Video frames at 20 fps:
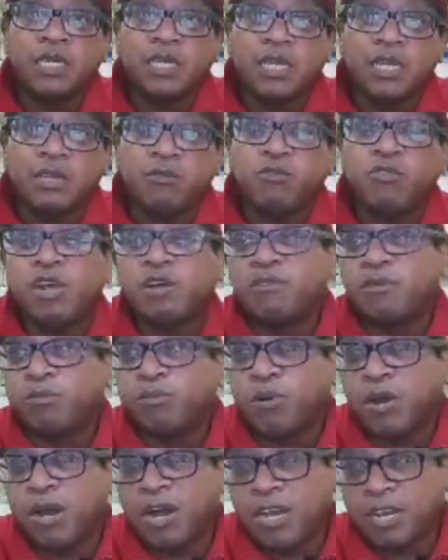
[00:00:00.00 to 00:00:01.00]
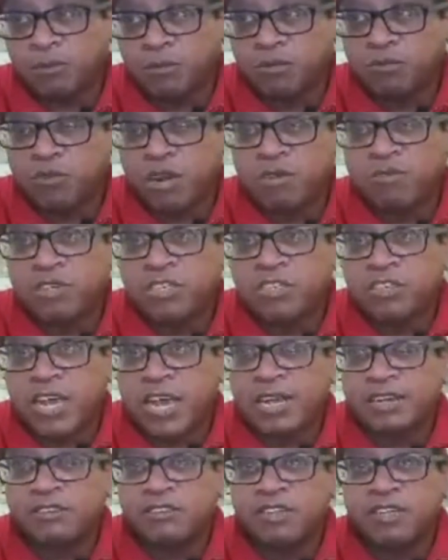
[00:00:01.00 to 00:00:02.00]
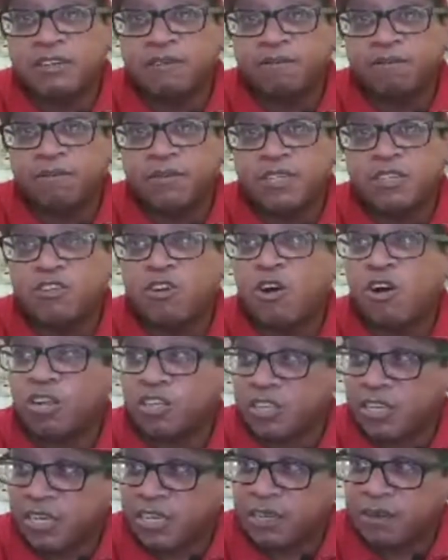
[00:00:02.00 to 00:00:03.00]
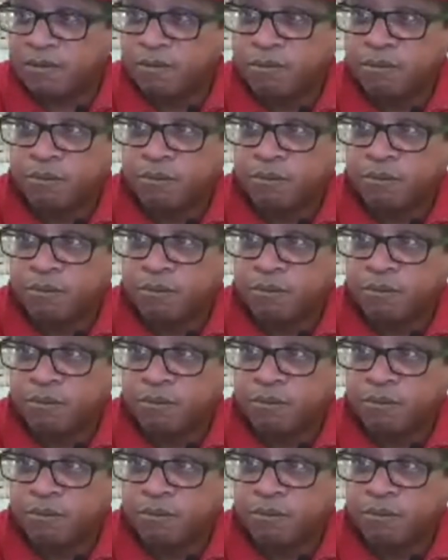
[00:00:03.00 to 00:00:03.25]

if you have a problem with Reverend Jackson, talk to him.